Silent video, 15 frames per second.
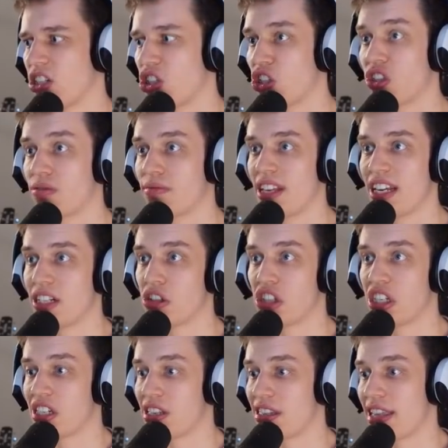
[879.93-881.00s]
just
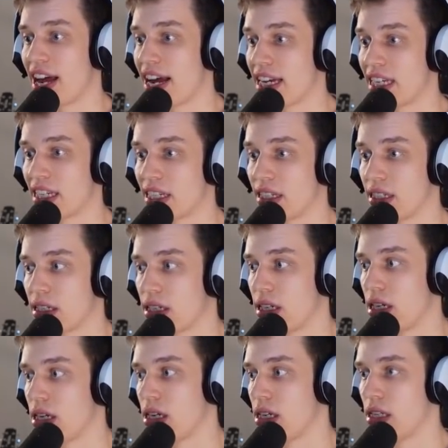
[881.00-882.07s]
isn't nice. It's
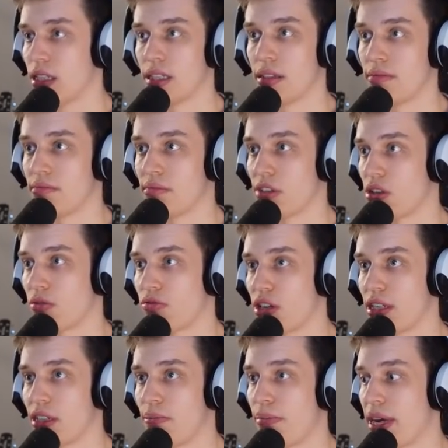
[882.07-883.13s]
not
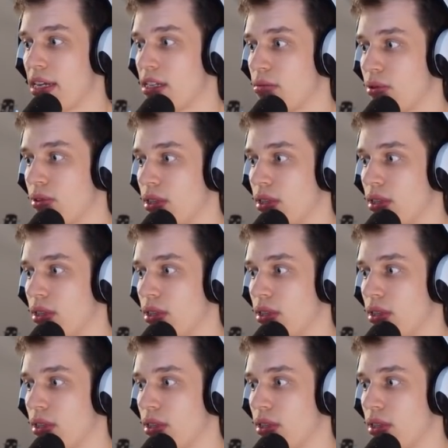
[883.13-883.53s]
really debatable